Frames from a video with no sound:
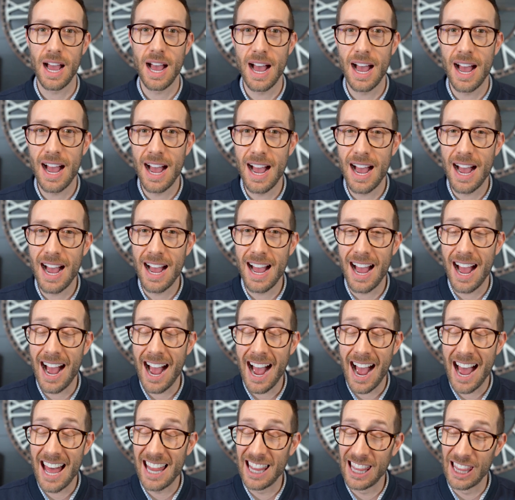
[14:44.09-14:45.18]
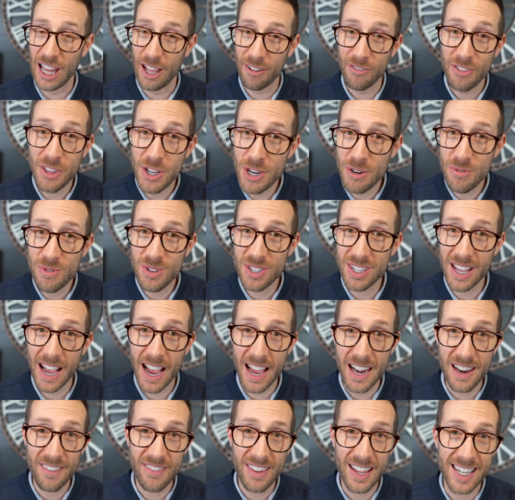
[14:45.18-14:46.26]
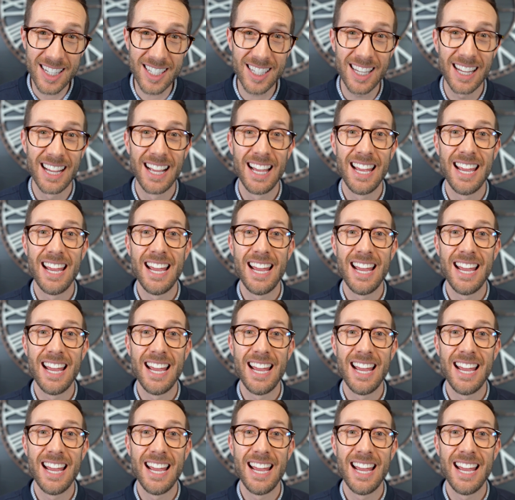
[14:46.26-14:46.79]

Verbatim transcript: Uh, I love the new design of it.